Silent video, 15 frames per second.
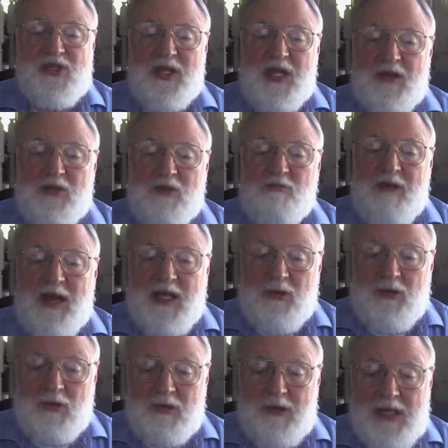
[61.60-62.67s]
together
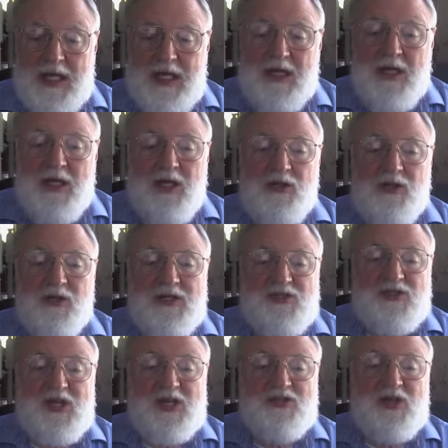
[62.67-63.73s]
regularly to
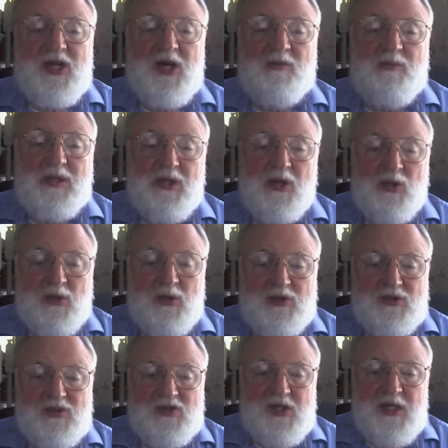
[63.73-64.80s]
discuss common
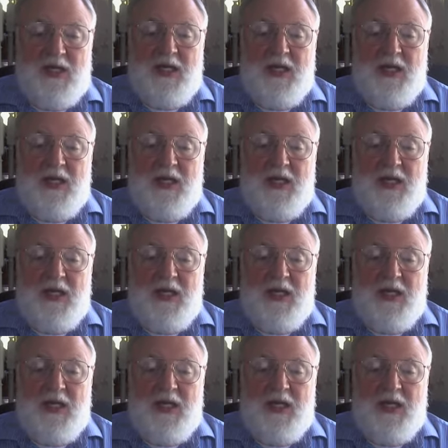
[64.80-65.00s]
goals,